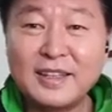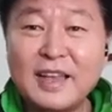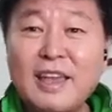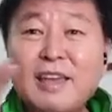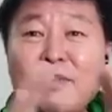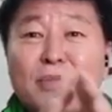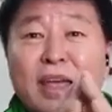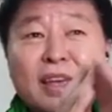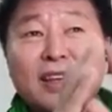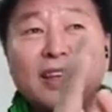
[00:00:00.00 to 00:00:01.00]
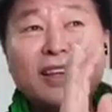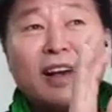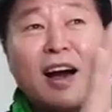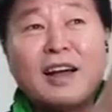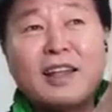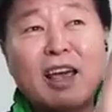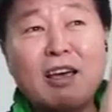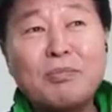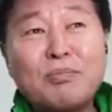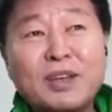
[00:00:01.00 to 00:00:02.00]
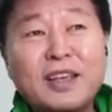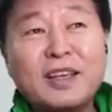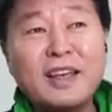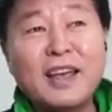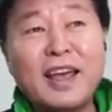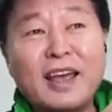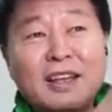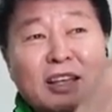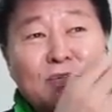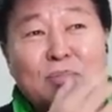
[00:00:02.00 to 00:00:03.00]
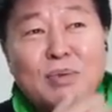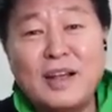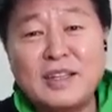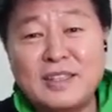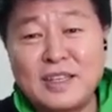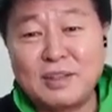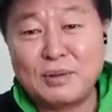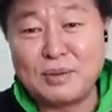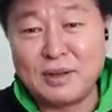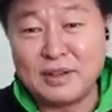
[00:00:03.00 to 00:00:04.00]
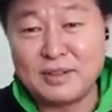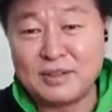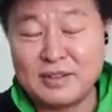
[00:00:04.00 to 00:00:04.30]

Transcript: They making God happy and then blessing to us.